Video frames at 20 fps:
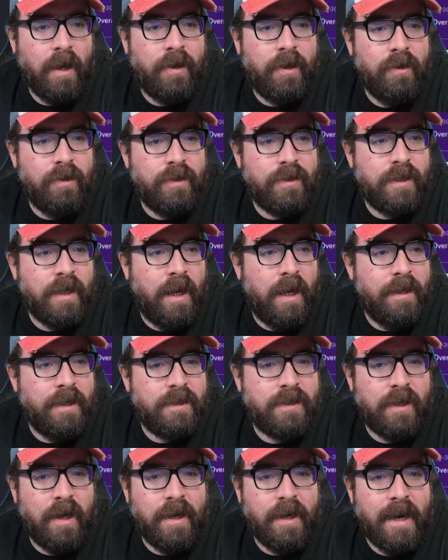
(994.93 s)
couldn't turn
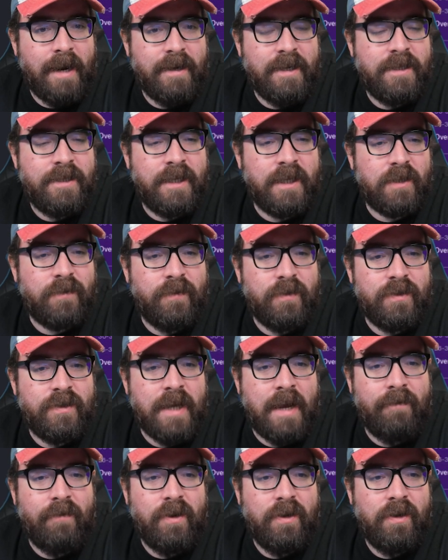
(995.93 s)
this guy down. He's
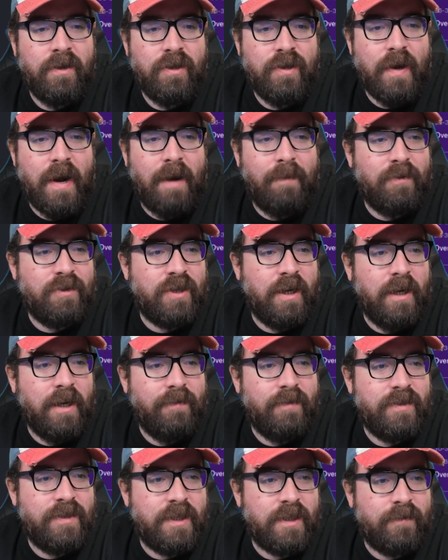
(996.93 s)
6'7". You know how much I
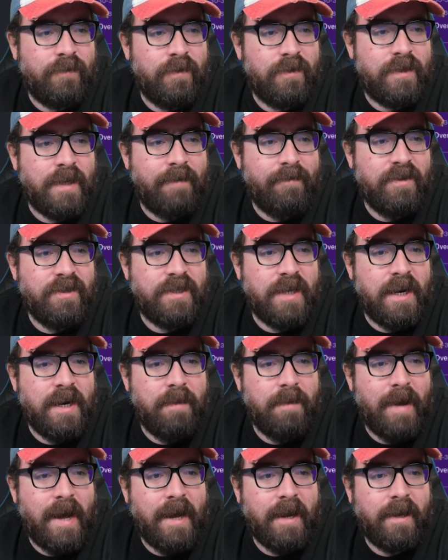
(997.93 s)
love a 6'7"
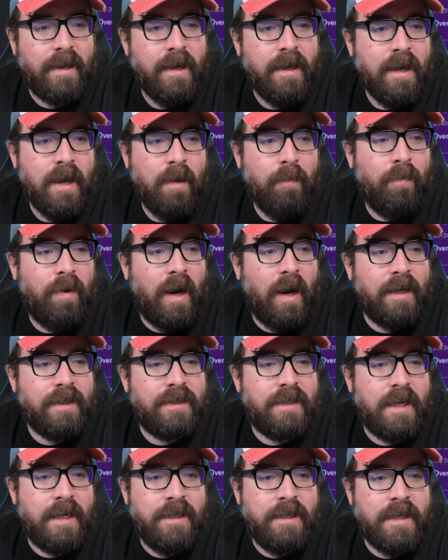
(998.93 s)
centre-back.
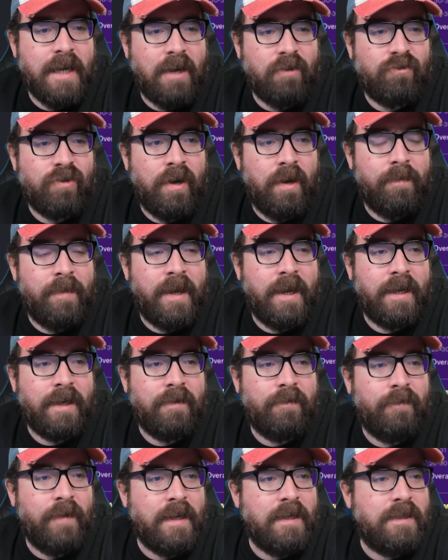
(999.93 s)
Plus, he's natural at being a
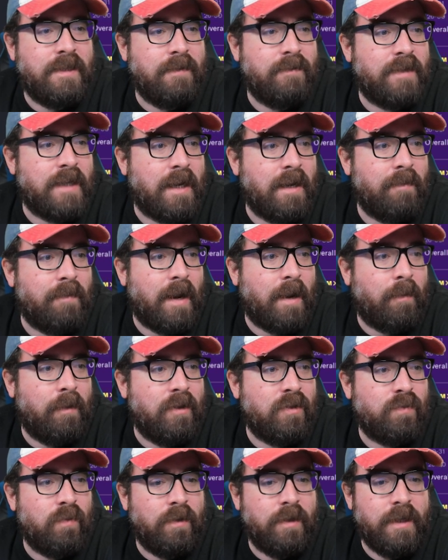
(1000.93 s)
defensive centre-back,
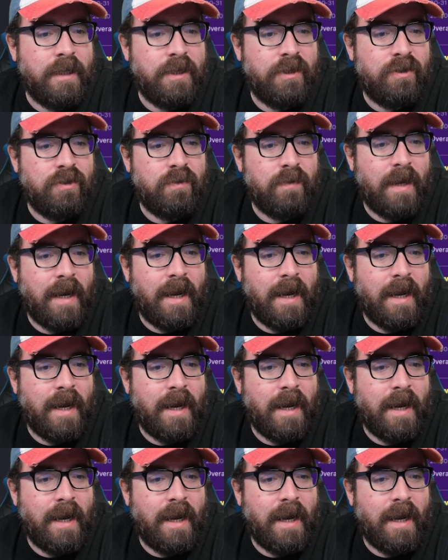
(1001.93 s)
whereas one of the issues we